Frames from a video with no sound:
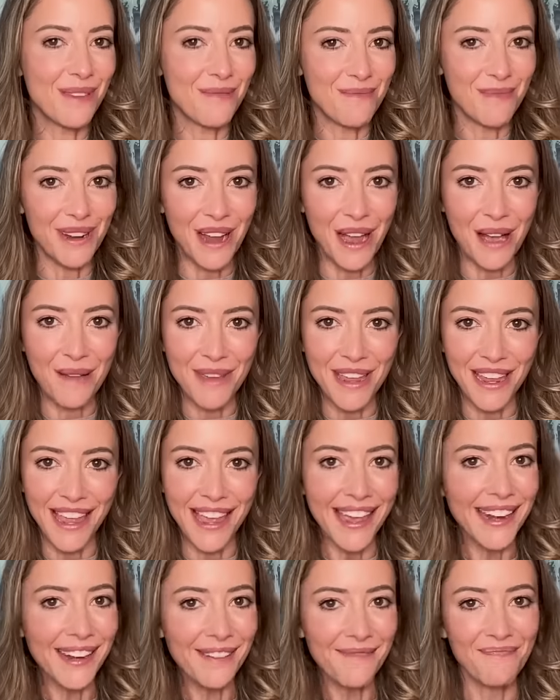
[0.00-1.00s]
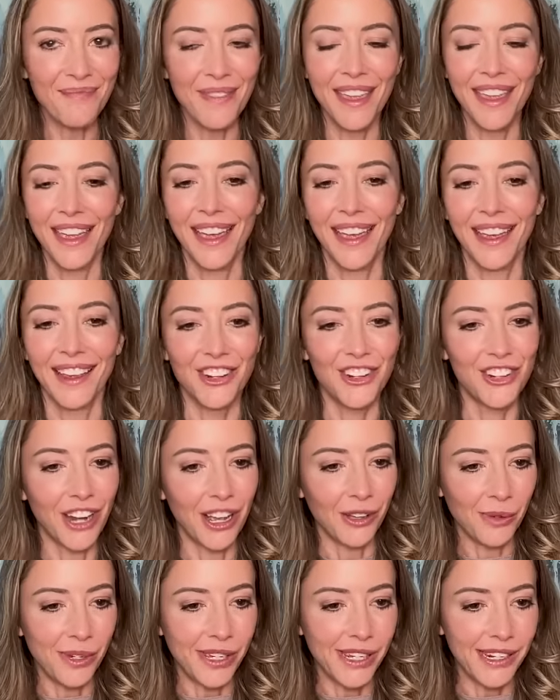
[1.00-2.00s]
them coming in.
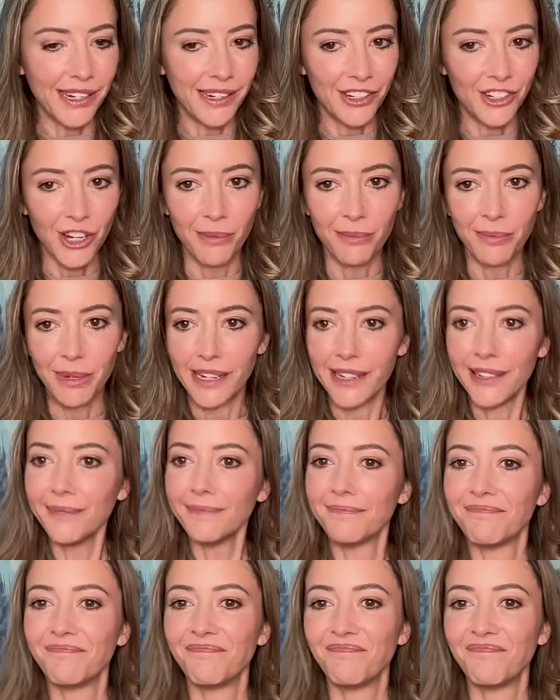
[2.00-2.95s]
Shall we jump in?